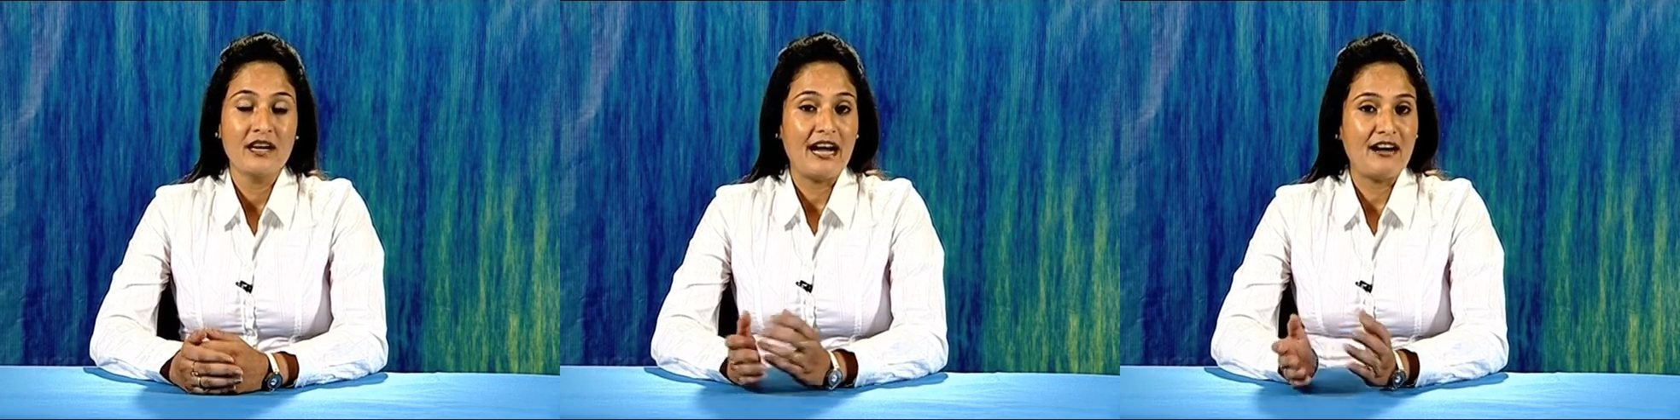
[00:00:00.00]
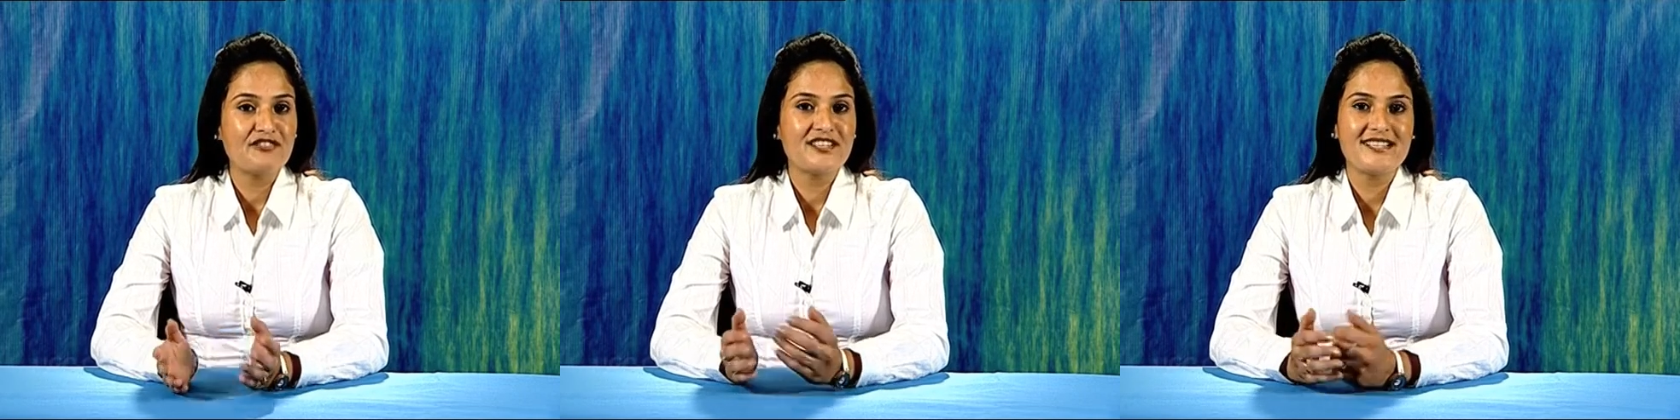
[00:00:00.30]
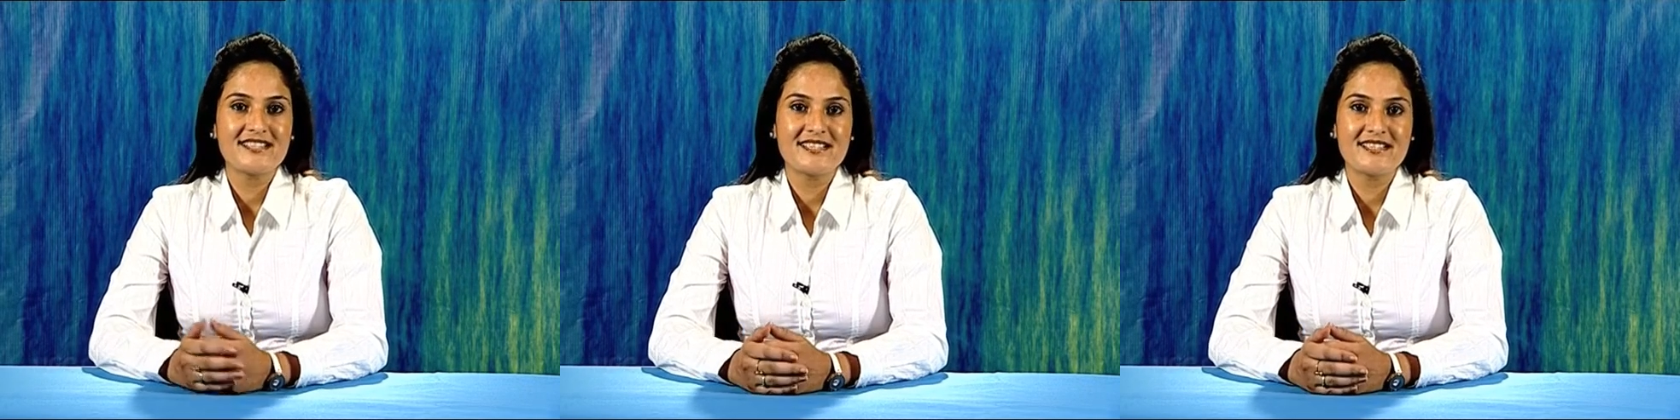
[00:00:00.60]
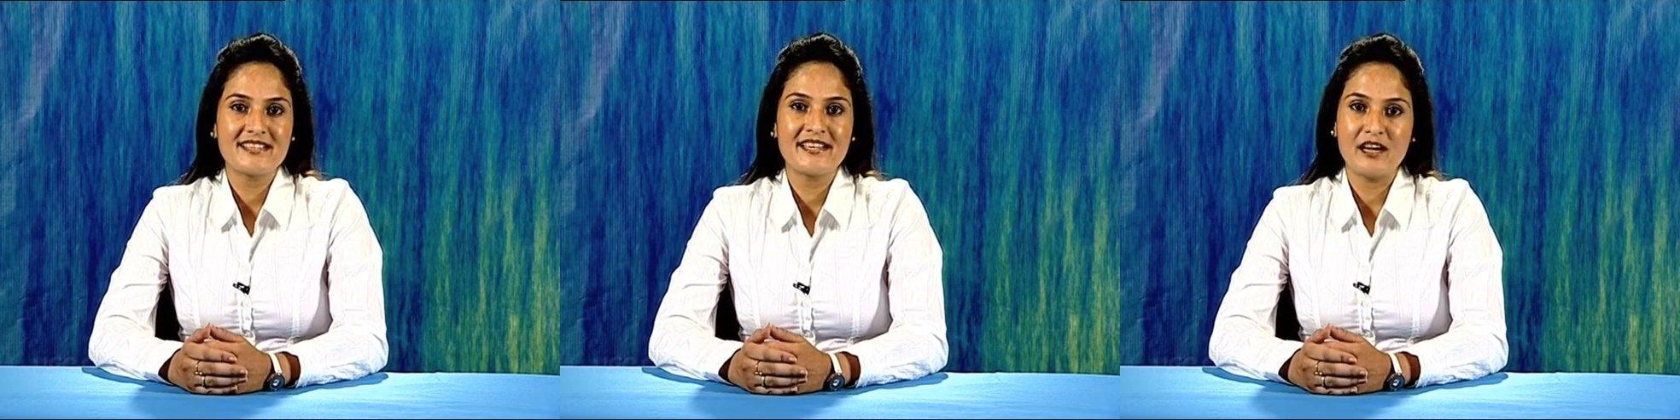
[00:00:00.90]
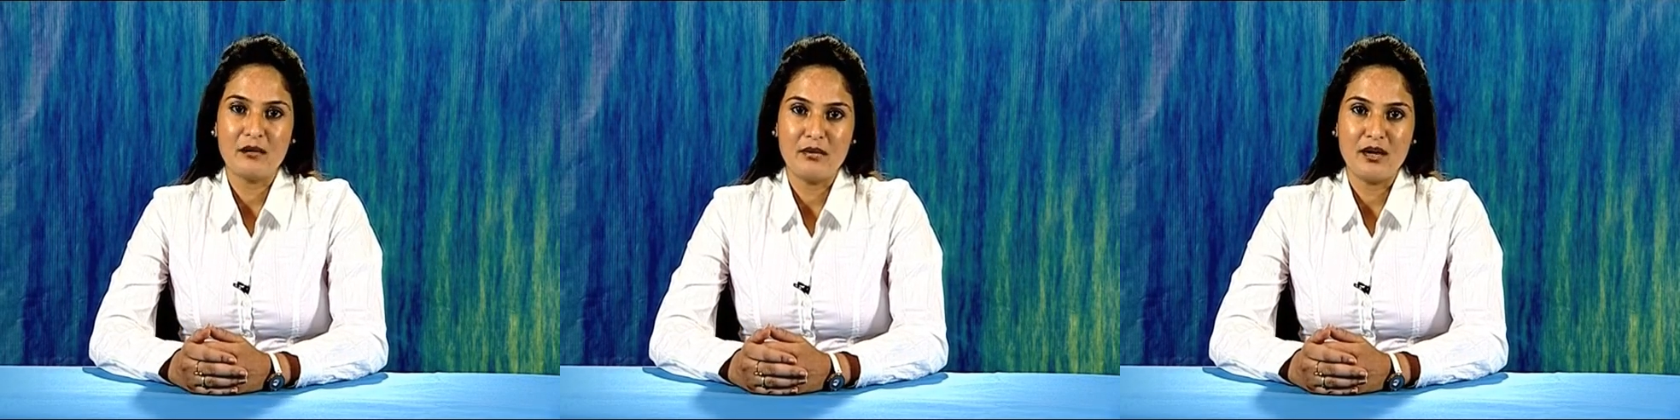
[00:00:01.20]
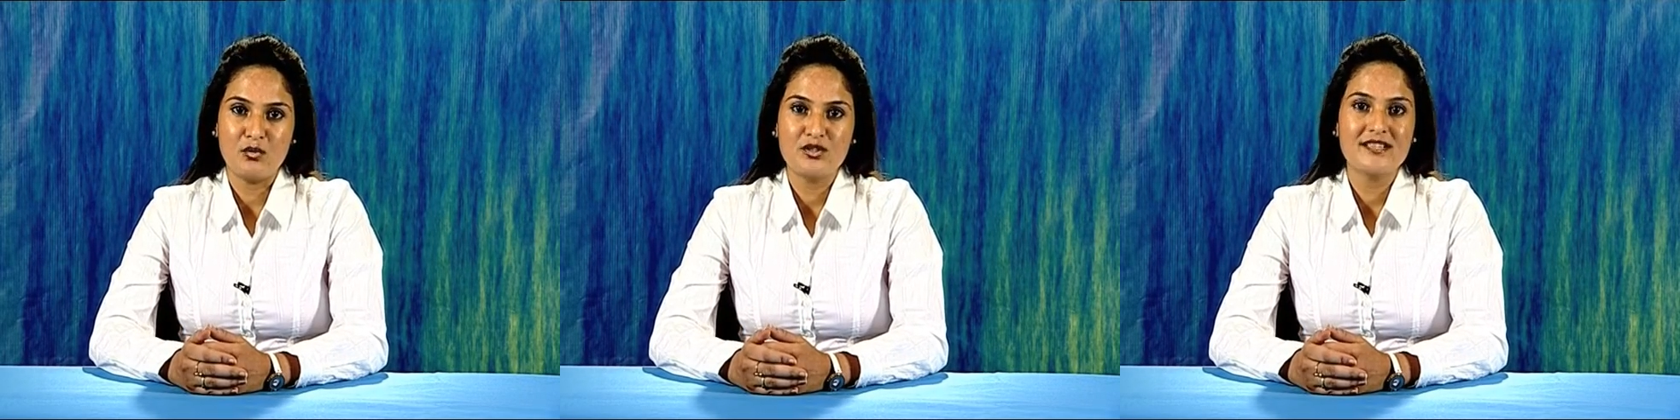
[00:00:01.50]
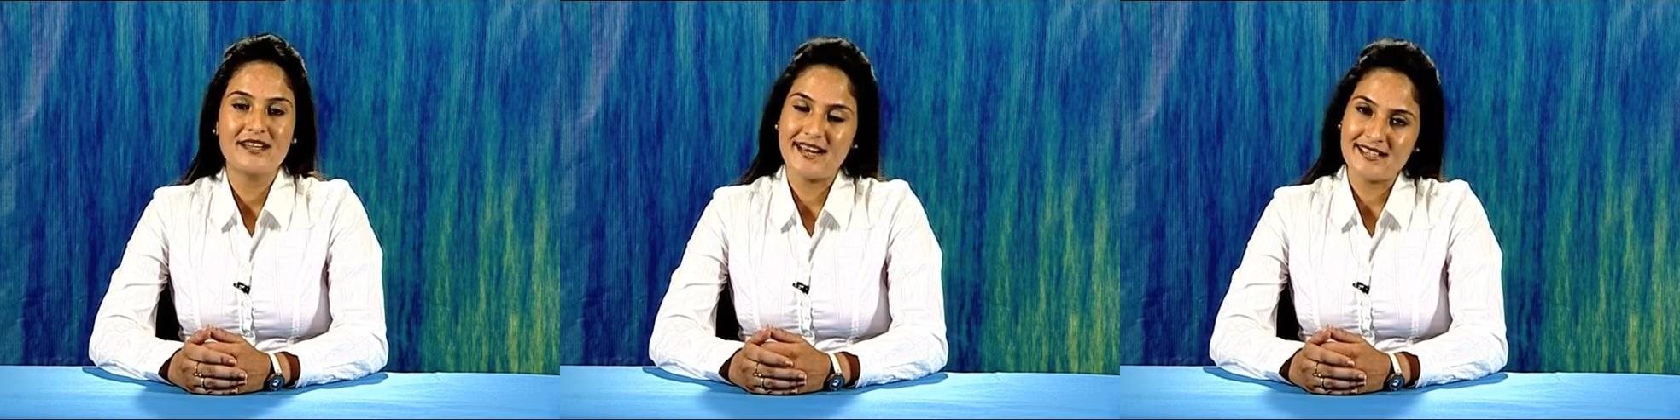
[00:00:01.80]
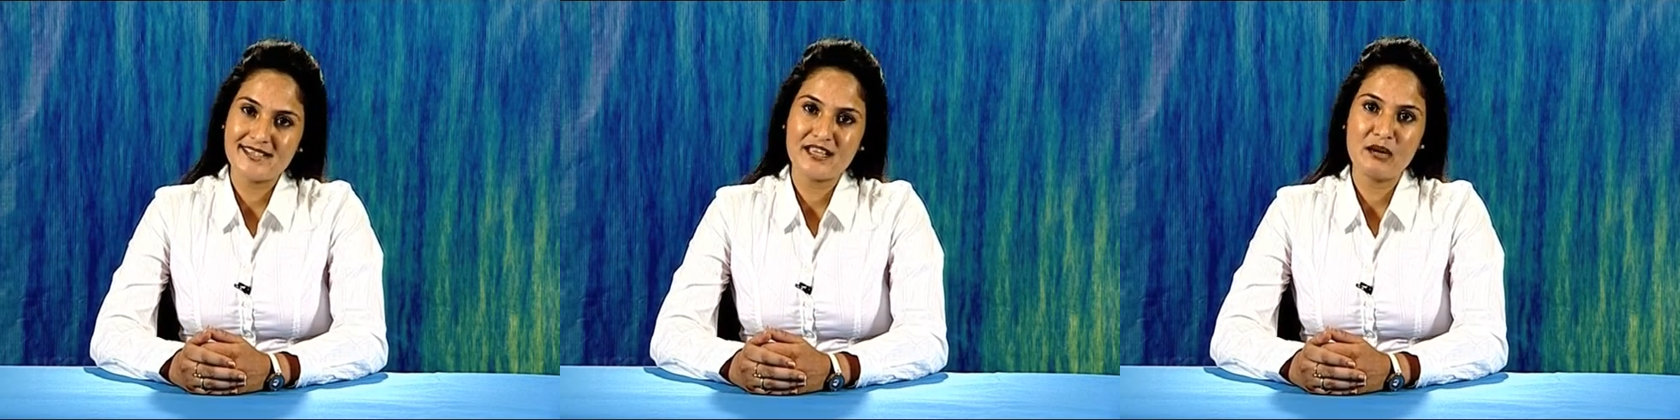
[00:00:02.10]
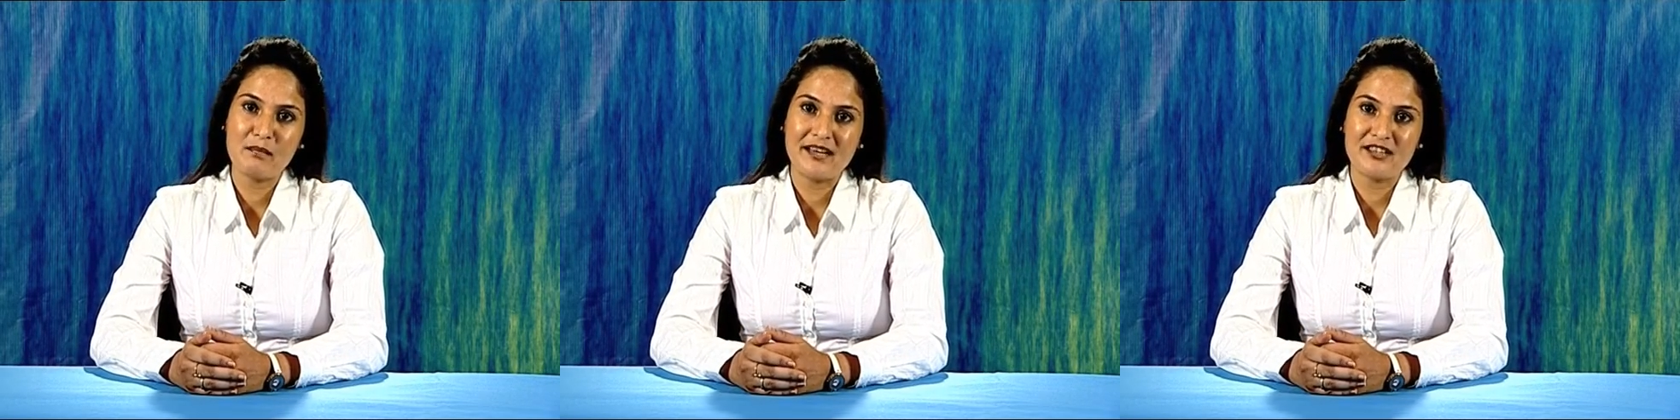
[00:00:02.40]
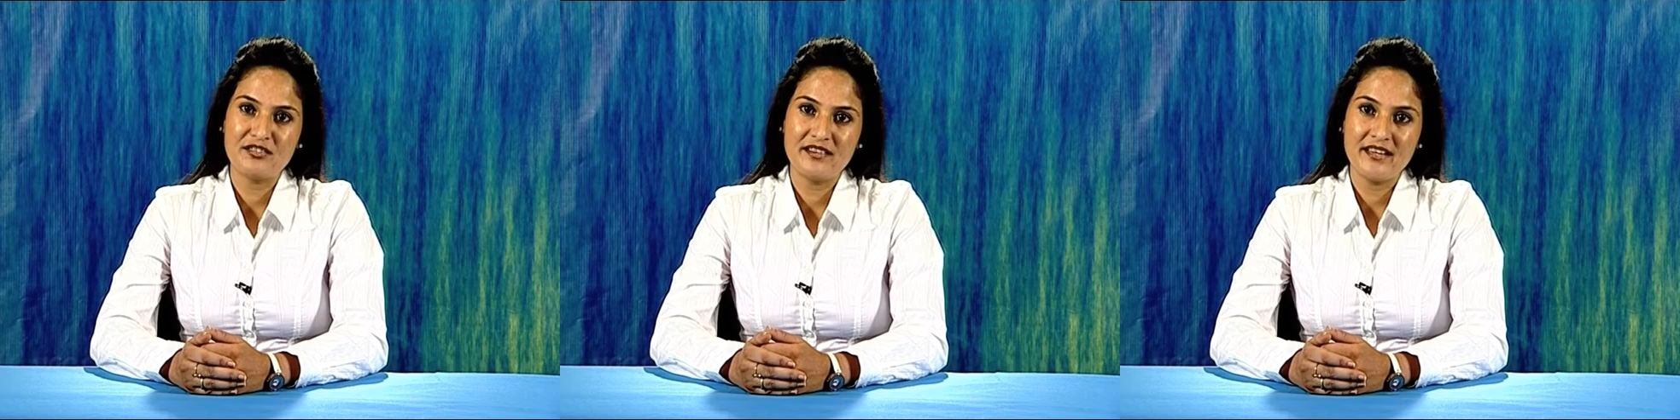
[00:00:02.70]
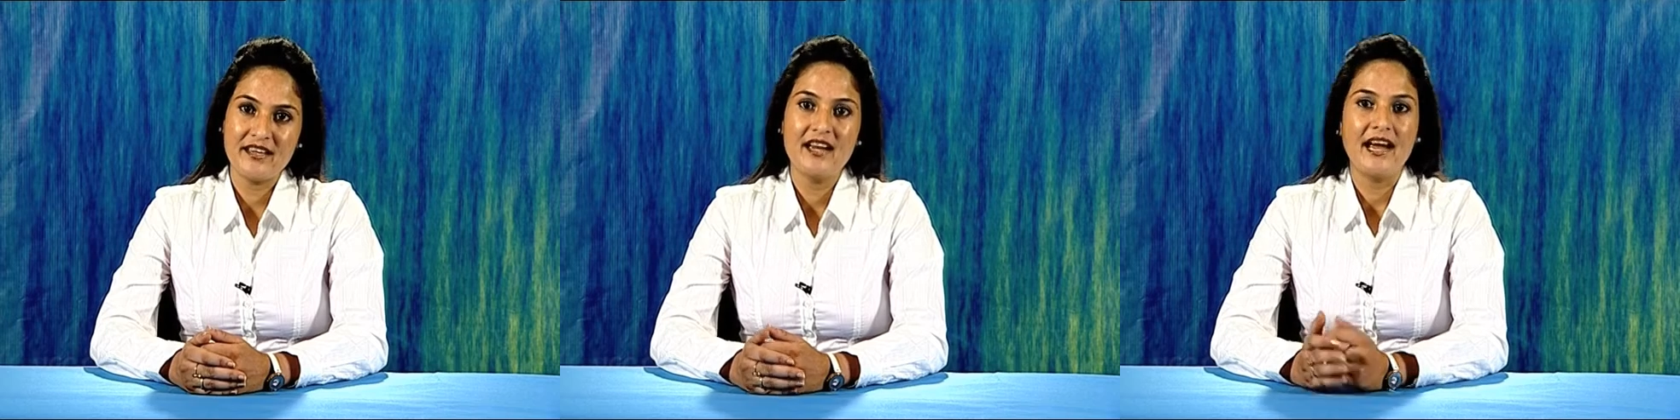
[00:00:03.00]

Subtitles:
After discussing about classical pathway